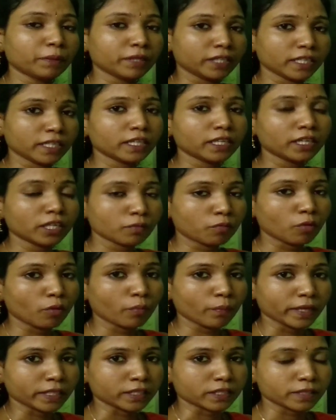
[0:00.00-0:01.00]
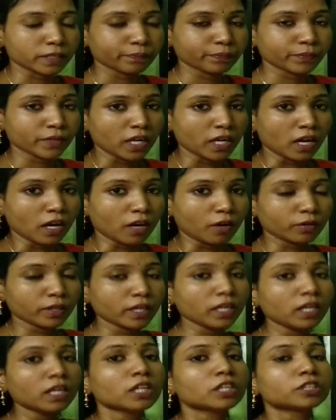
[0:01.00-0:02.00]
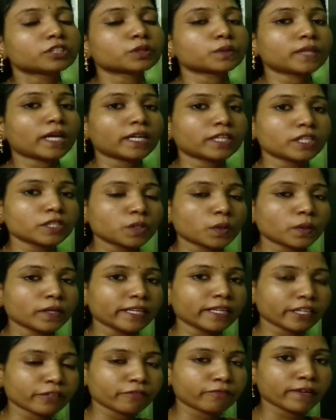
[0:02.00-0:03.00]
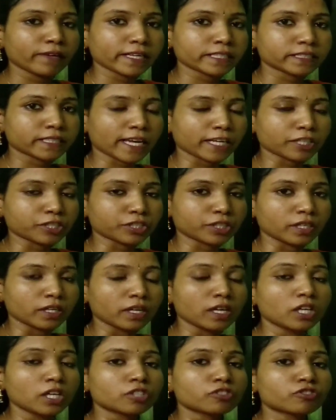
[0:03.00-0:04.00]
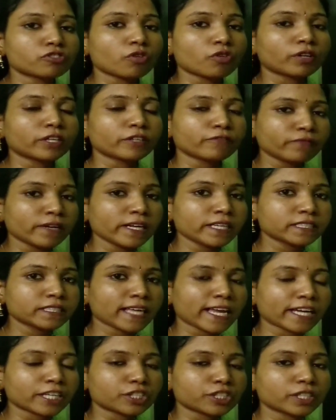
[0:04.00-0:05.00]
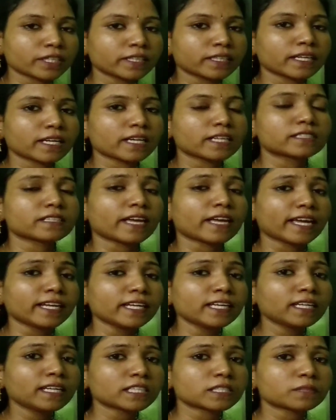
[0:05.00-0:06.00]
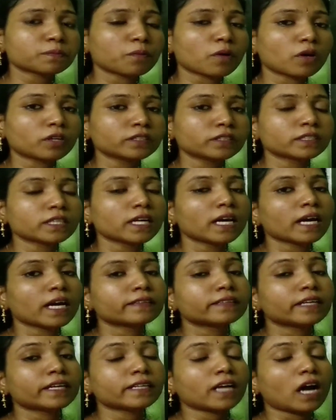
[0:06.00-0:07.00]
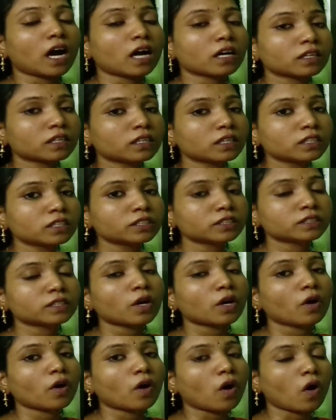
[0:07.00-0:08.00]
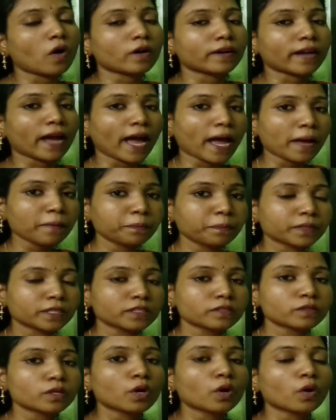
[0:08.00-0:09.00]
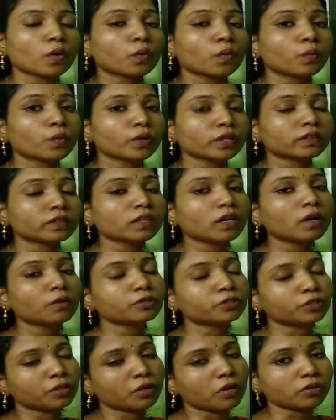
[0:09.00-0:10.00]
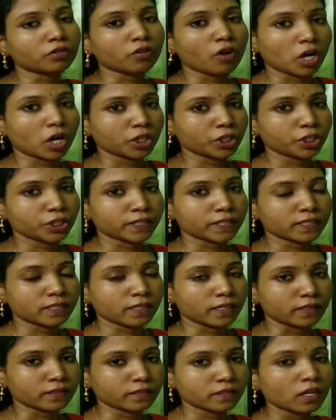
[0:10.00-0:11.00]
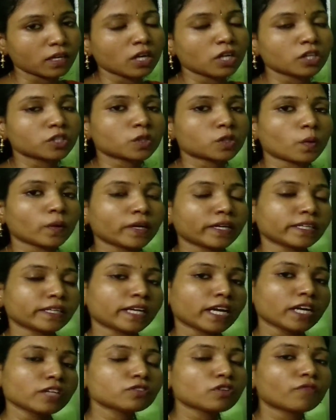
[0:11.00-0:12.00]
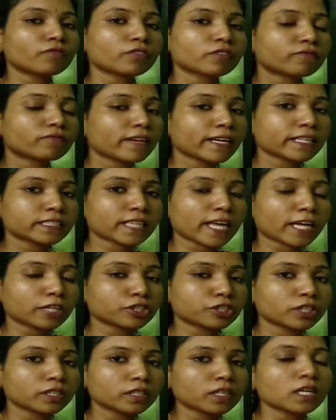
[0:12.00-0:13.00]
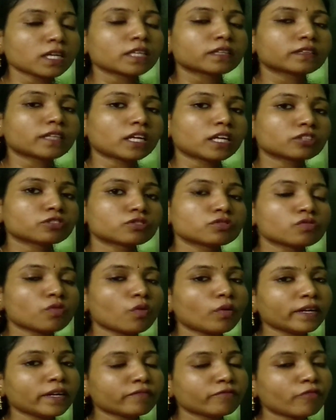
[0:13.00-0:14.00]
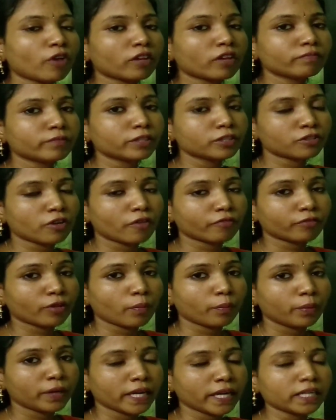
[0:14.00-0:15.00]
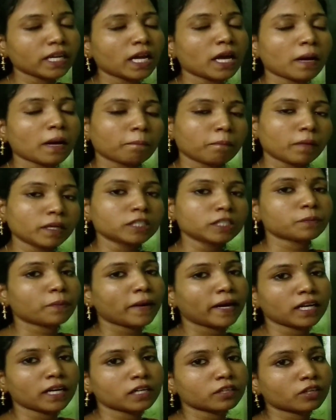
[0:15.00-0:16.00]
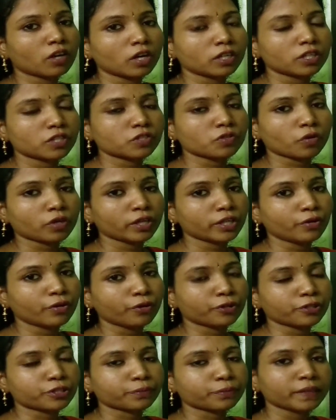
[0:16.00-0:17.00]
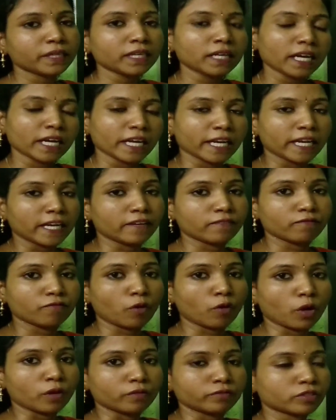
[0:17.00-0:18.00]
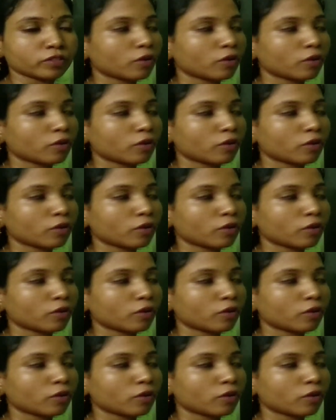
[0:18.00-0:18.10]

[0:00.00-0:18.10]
particular moment. Okay. So that is only reflex action. So reflex action is any response that occurs or happens without your consciousness. So in case of reflex action, there is no involvement of your brain, but spinal cord is only going to be involved.